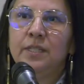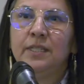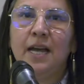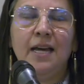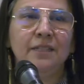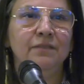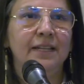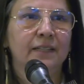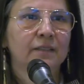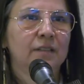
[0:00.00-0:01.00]
is kind of
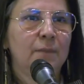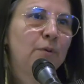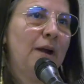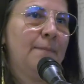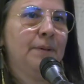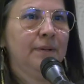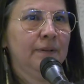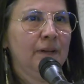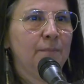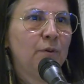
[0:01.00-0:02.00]
like a
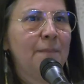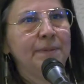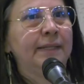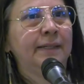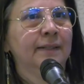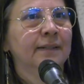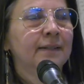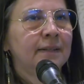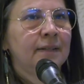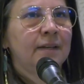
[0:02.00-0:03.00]
prepping
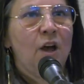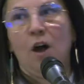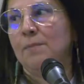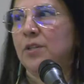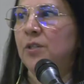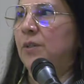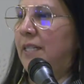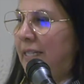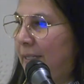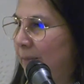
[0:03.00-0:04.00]

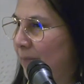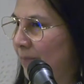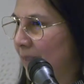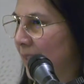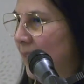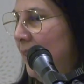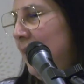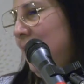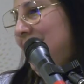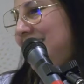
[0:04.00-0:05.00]
opportunity.
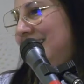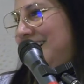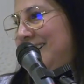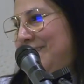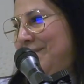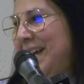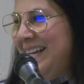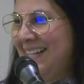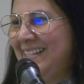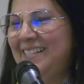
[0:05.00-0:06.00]

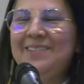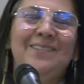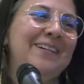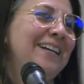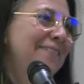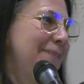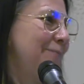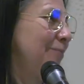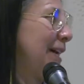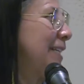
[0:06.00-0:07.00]
So if you
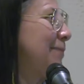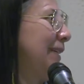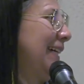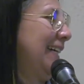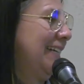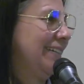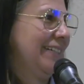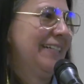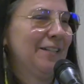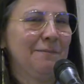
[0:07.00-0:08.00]
press play, you
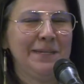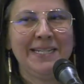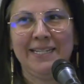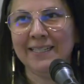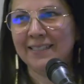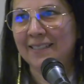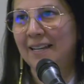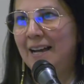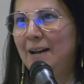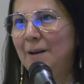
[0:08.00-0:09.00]
can hear me
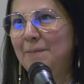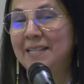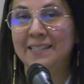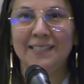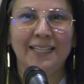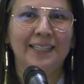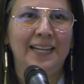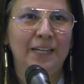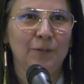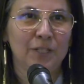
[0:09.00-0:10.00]
as a second
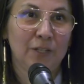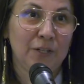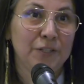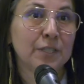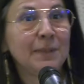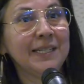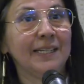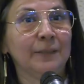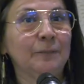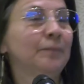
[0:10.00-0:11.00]
language learner speaking.